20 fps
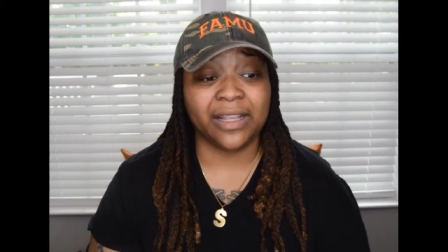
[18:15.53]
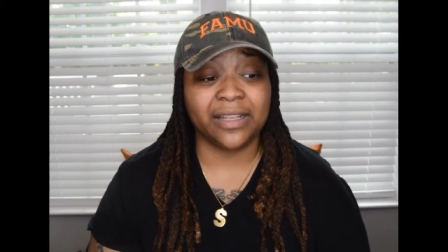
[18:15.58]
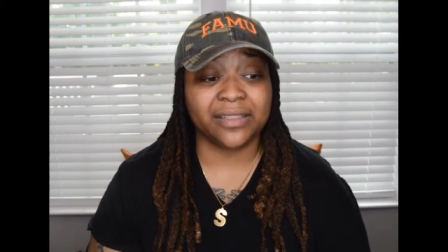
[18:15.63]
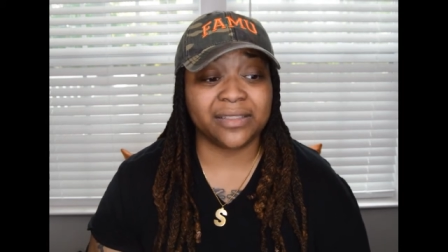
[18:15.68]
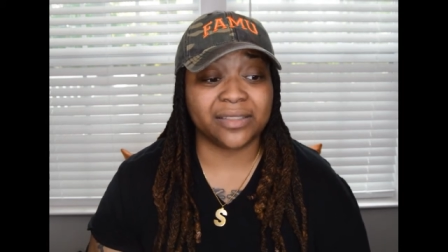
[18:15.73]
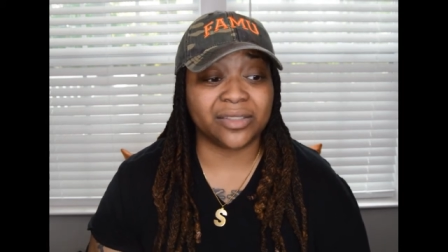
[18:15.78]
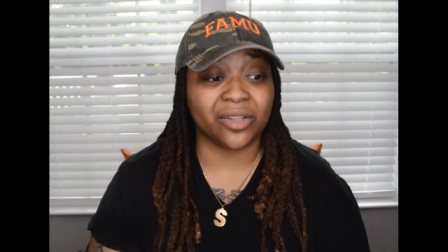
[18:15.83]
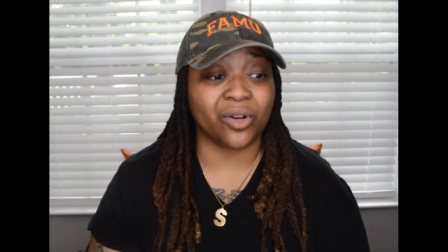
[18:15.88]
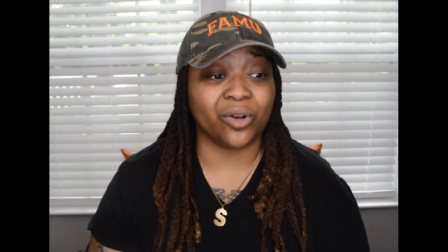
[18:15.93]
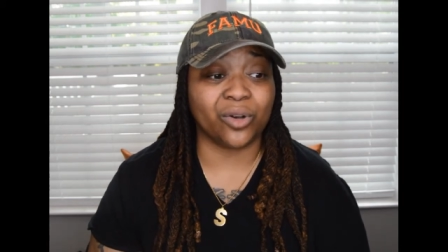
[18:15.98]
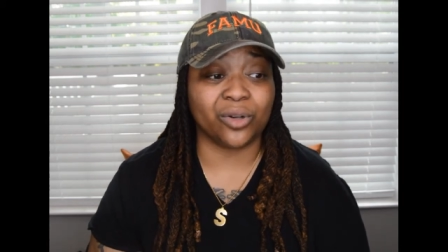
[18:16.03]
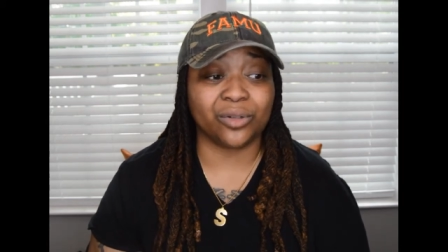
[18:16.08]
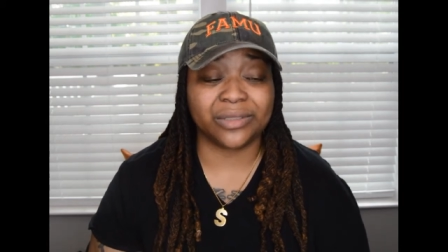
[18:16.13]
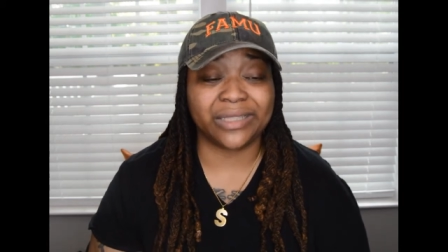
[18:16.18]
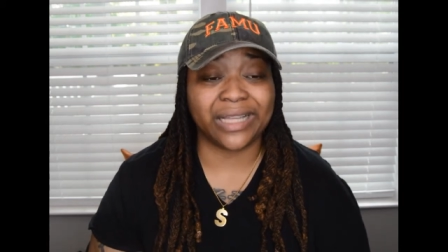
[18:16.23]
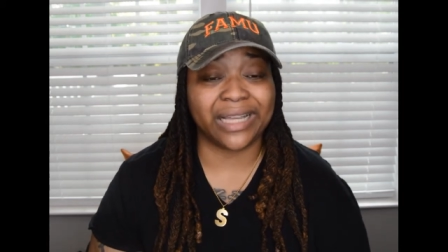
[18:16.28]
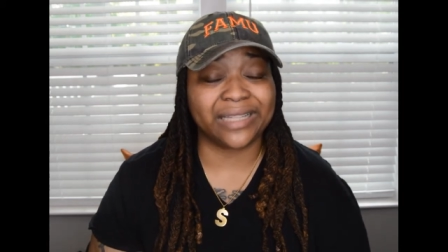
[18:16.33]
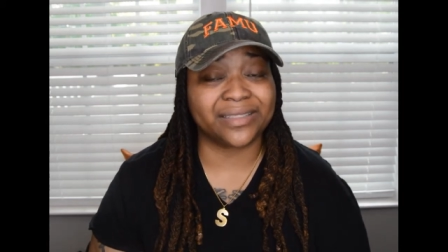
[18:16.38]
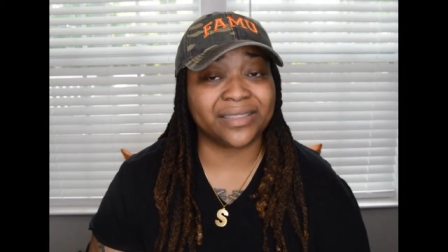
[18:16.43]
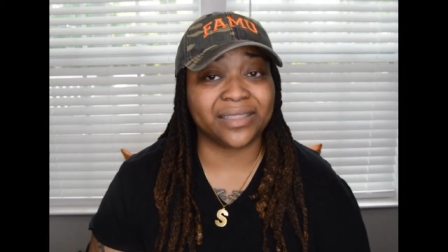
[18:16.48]
So
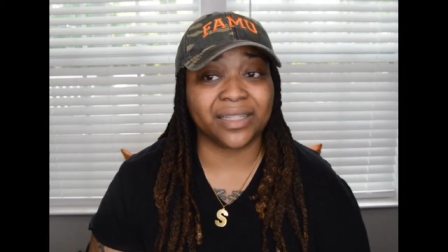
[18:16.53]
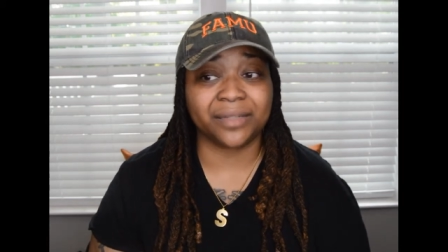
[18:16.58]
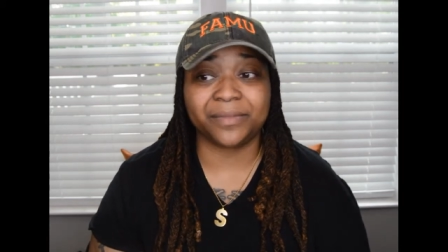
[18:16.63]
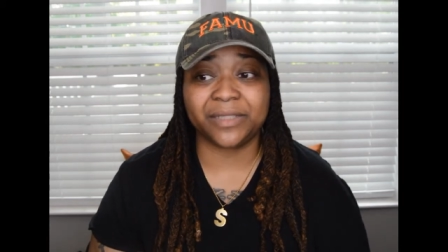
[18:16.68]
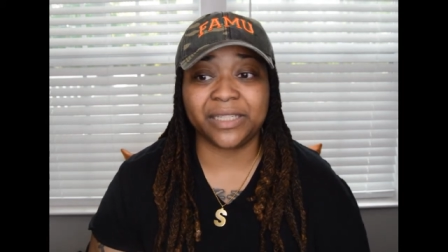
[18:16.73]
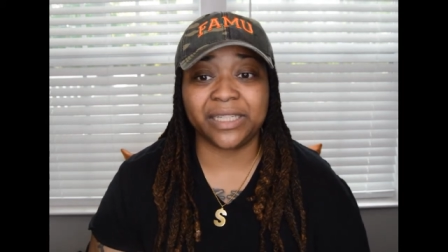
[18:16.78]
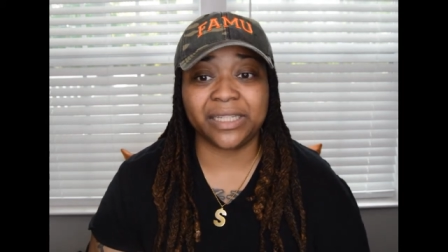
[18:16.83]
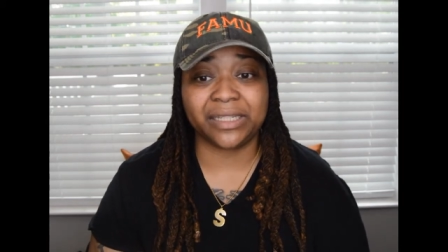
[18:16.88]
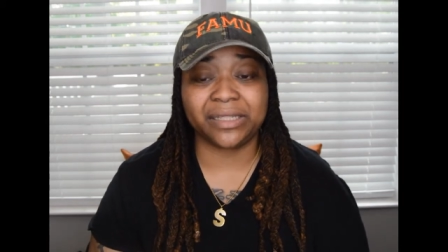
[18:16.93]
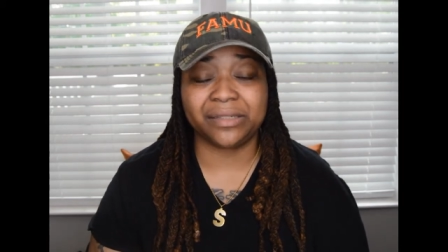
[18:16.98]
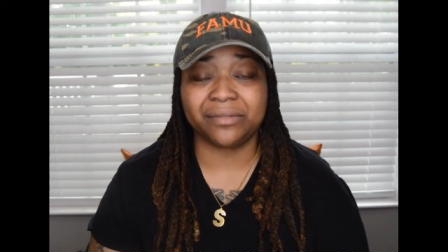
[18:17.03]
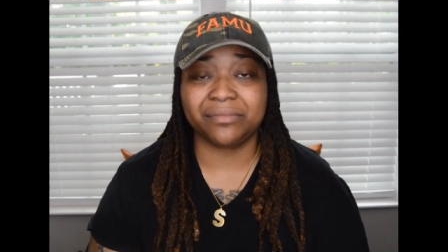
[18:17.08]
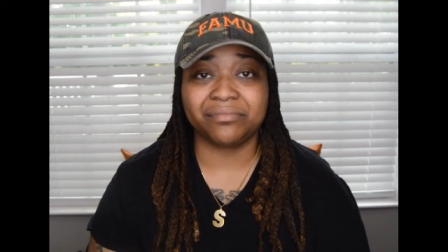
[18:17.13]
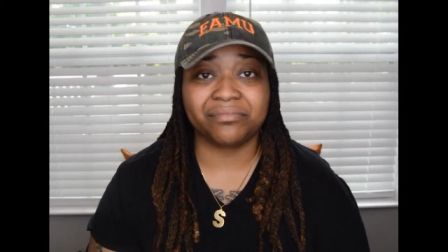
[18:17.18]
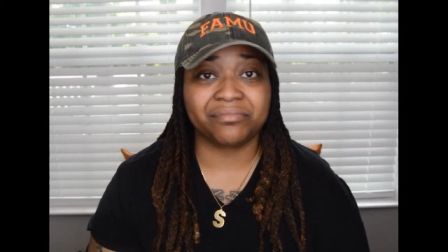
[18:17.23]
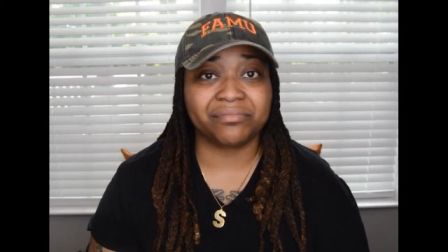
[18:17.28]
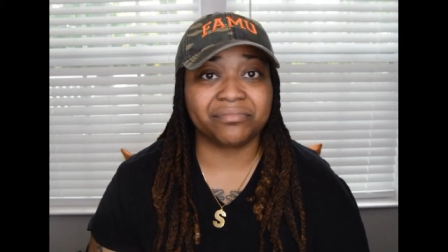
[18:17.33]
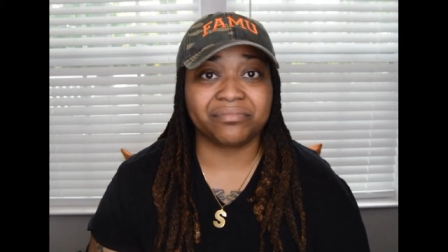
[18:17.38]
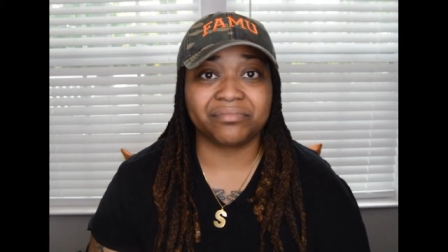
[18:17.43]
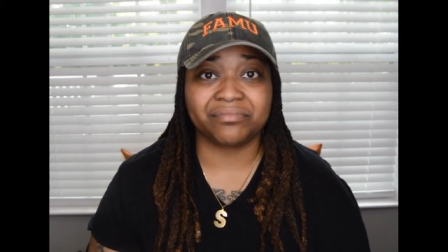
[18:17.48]
that's something
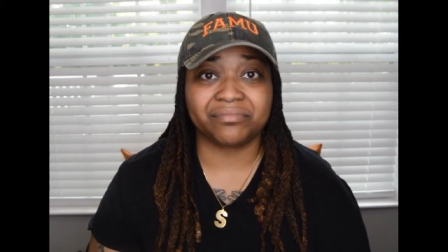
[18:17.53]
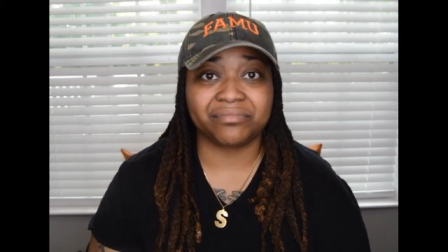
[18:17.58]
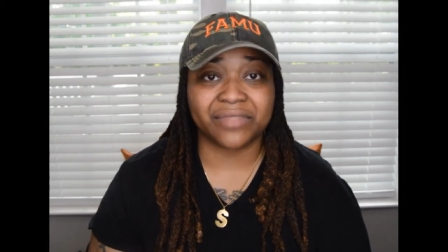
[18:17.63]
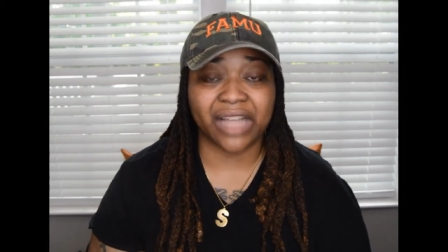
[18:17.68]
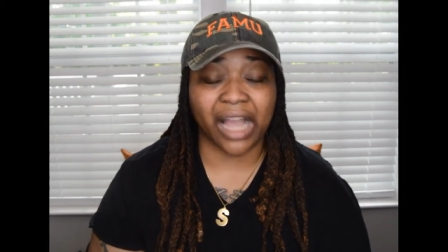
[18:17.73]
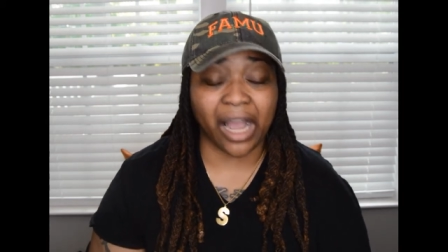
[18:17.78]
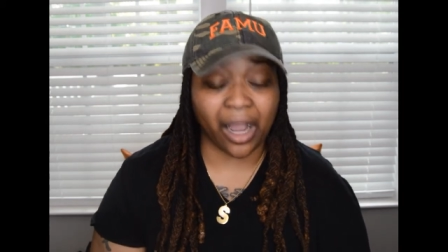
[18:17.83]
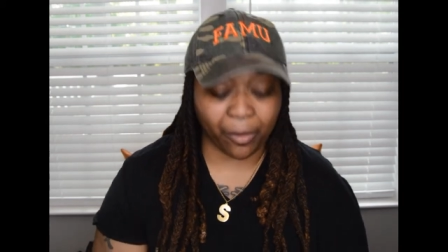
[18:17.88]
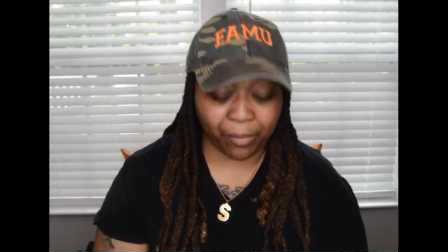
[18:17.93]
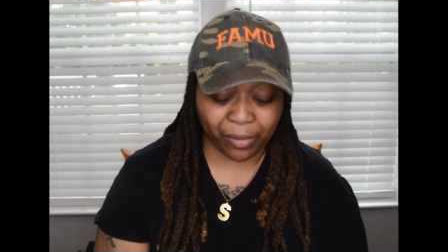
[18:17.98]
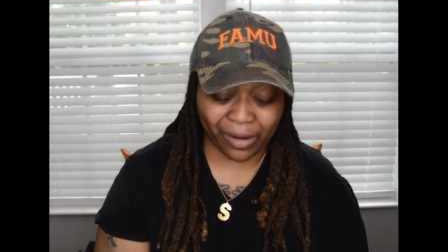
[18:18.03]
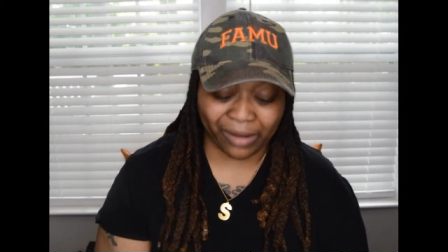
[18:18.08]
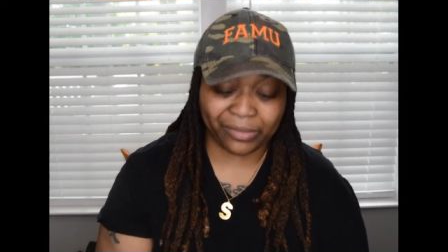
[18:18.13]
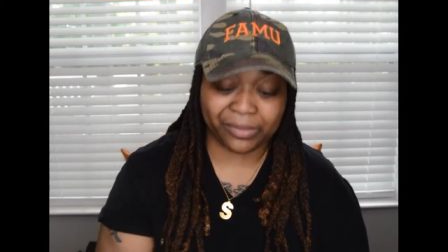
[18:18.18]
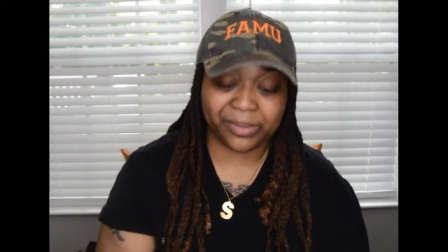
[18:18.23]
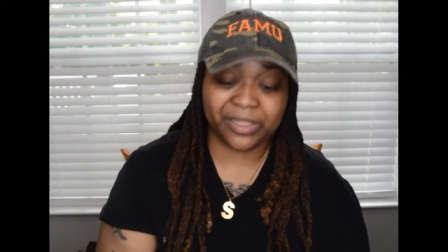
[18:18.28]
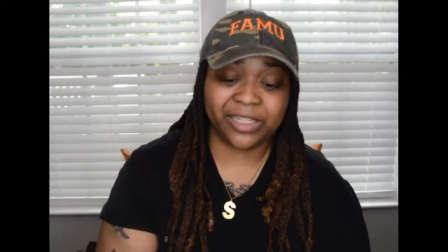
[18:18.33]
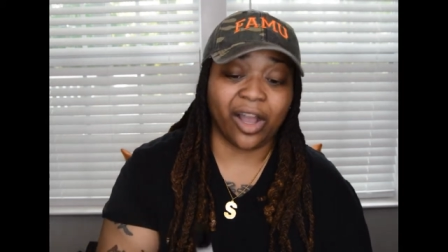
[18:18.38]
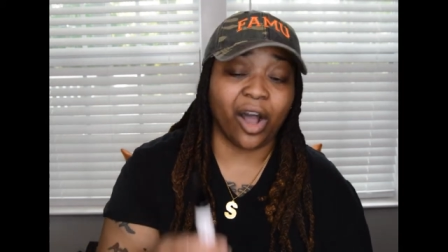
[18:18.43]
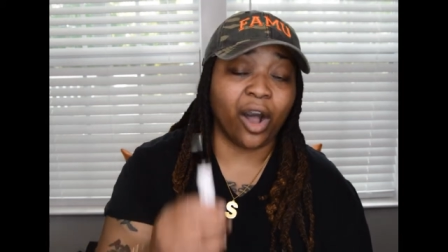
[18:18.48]
I'll probably